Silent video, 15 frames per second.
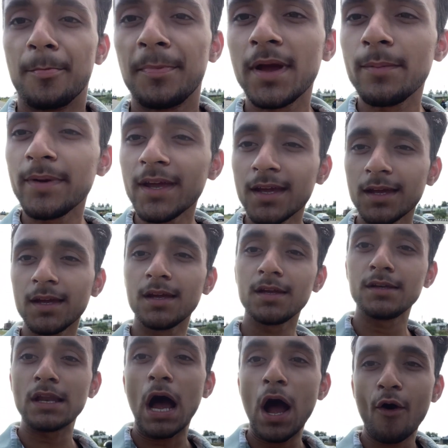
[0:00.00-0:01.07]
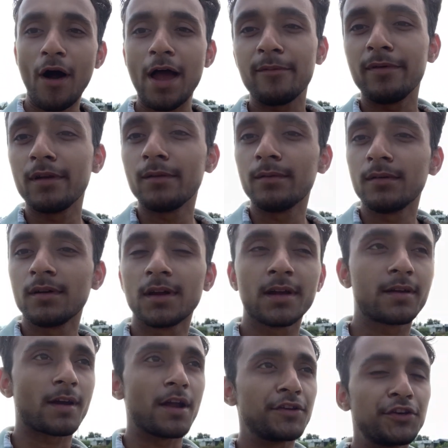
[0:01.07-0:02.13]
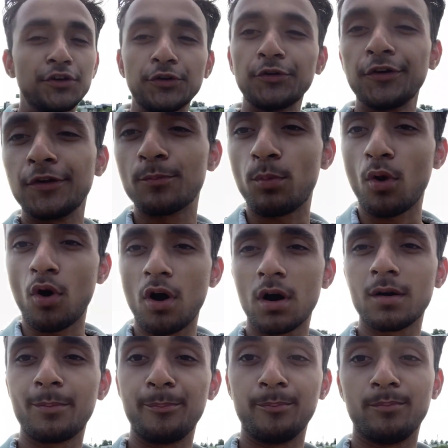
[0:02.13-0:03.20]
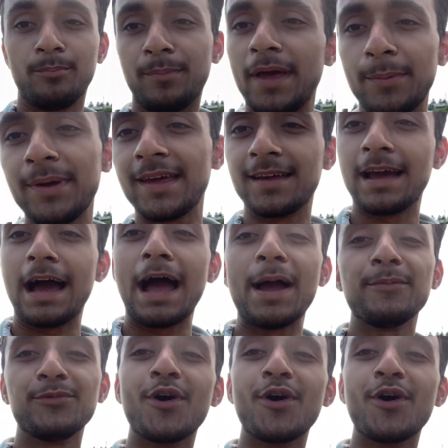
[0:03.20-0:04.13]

Maybe now I will continue in vlog. Maybe I am